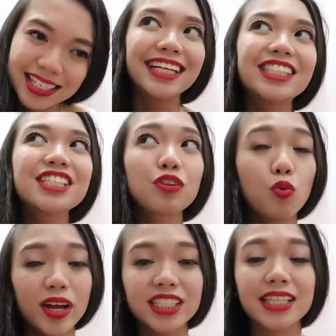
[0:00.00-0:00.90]
I just
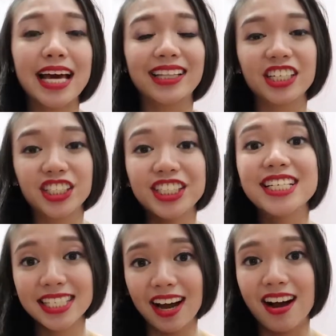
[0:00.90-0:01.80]
wish that she
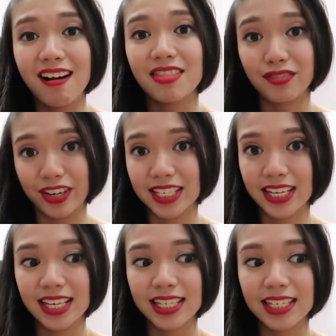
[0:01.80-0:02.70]
sung the
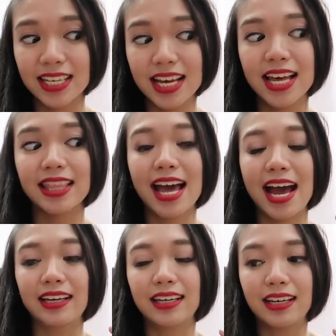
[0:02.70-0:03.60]
verses,
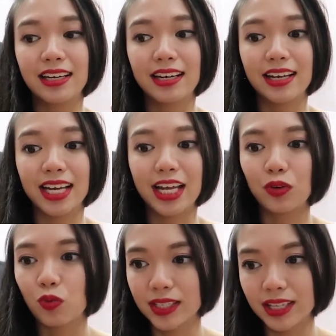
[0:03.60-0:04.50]
that it
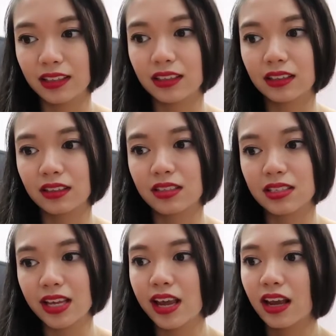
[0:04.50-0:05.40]
wasn't
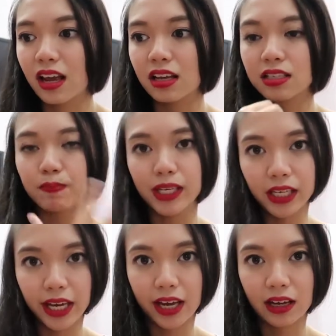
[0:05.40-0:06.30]

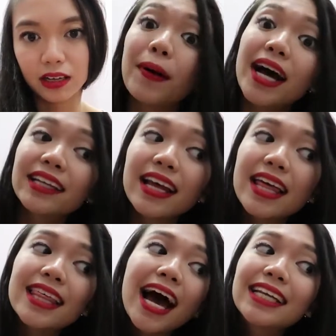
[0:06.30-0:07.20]
speaking. But
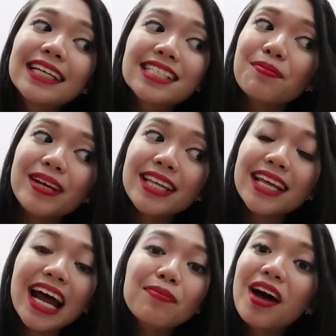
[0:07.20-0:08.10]
that doesn't mean
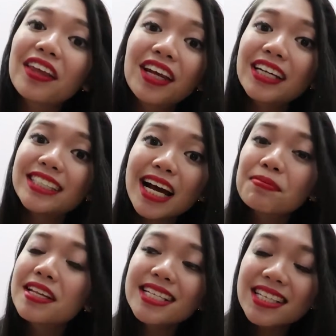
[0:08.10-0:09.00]
that I'm not gonna
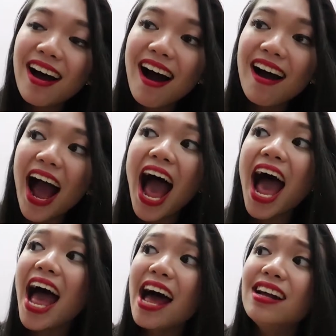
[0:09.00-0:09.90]
jam to the song.
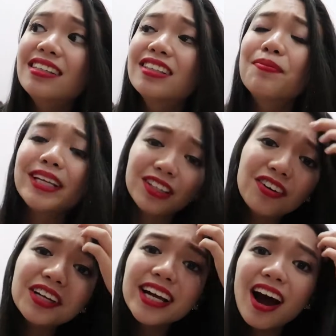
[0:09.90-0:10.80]
And to be
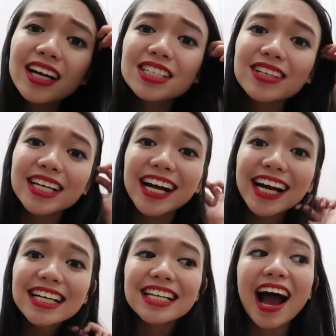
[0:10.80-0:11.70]
totally honest with you
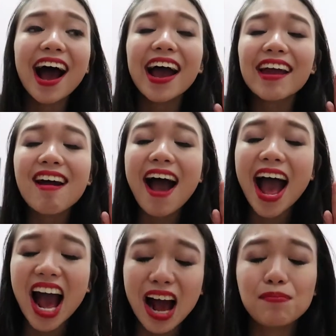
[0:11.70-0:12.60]
guys, I
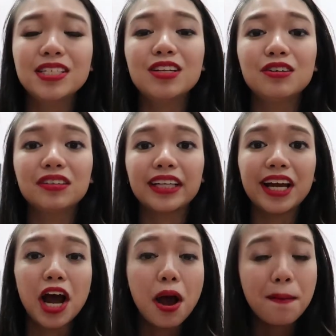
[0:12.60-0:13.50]

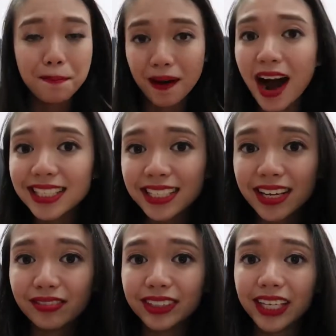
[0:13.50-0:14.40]
absolutely
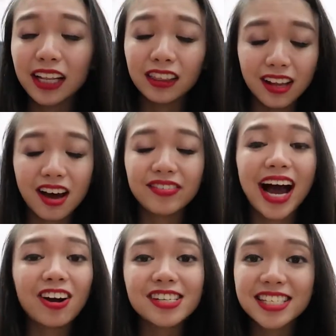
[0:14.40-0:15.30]
positively love
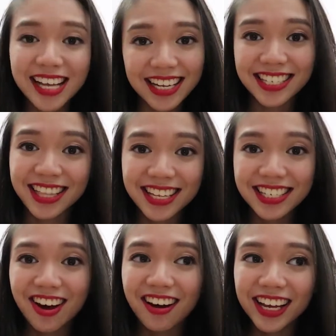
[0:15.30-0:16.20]
how sexy this
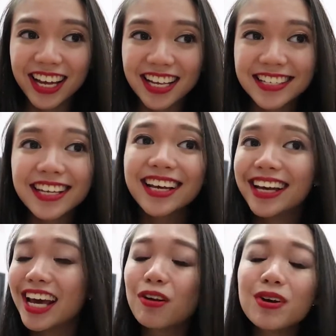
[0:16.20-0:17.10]
song is.
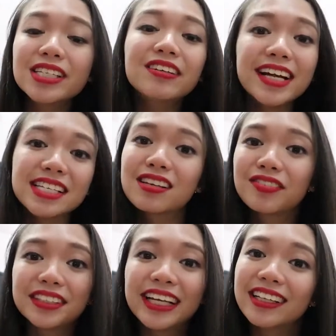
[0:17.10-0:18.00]
It was a risk
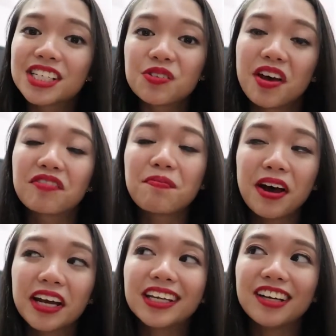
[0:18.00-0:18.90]
for Taylor Swift,
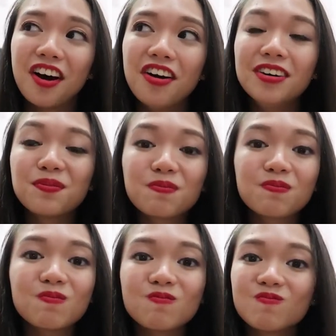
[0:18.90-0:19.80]
but you know,
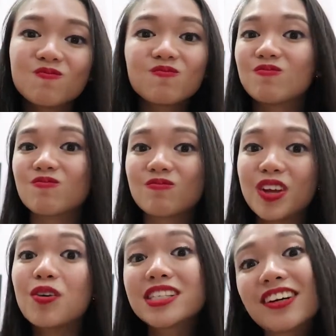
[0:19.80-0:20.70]

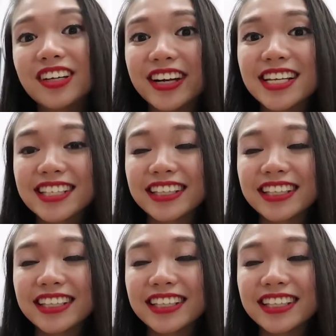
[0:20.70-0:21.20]
it was a good risk.